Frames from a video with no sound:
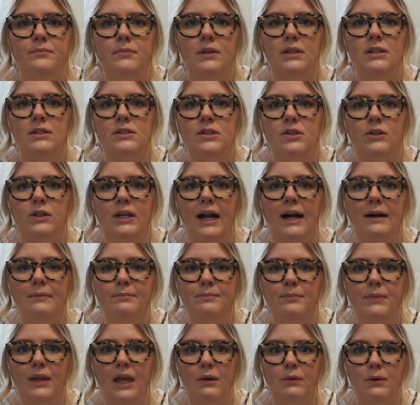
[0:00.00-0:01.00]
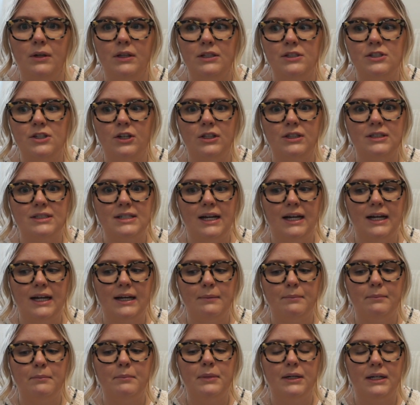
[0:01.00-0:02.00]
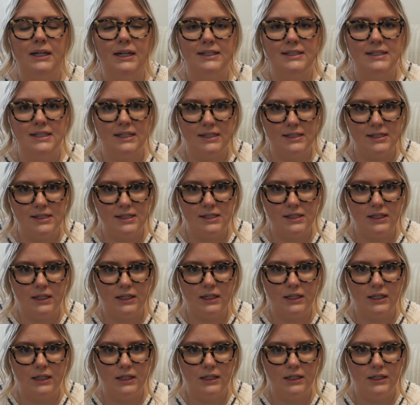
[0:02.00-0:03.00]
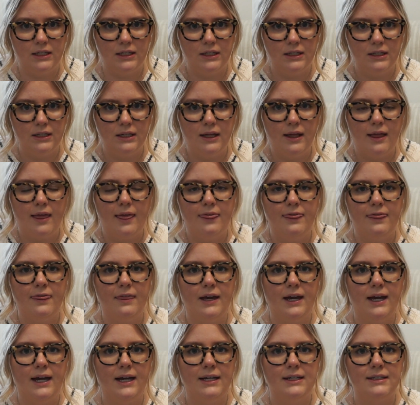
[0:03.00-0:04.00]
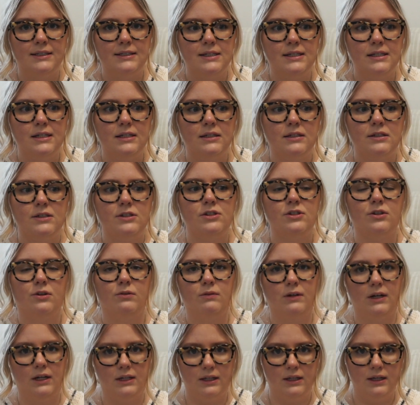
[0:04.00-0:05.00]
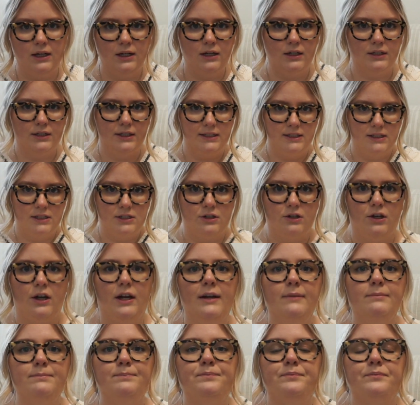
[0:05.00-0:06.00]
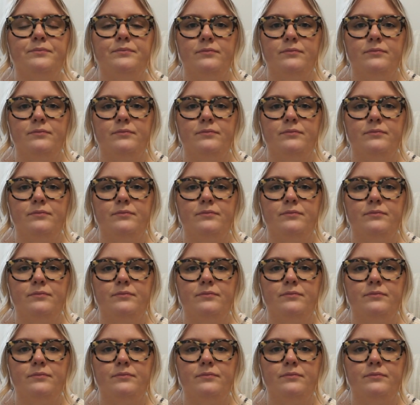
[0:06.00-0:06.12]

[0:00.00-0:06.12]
So yeah, I wear this all the time, but I did see that Sorella on Instagram,